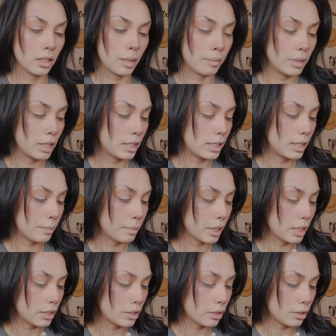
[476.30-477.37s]
I'm gonna dip it
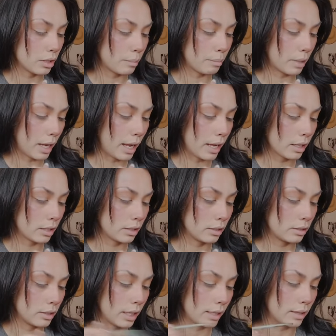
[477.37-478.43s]
into the black
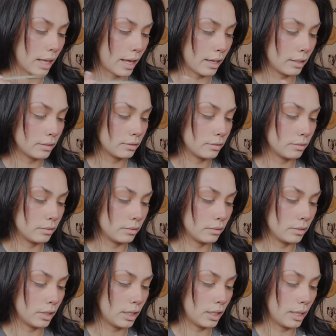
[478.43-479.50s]
like that
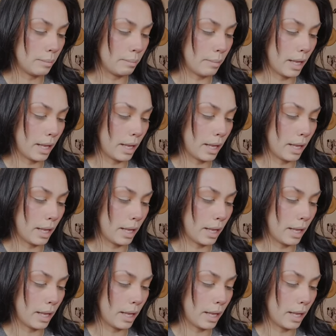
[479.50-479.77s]
and then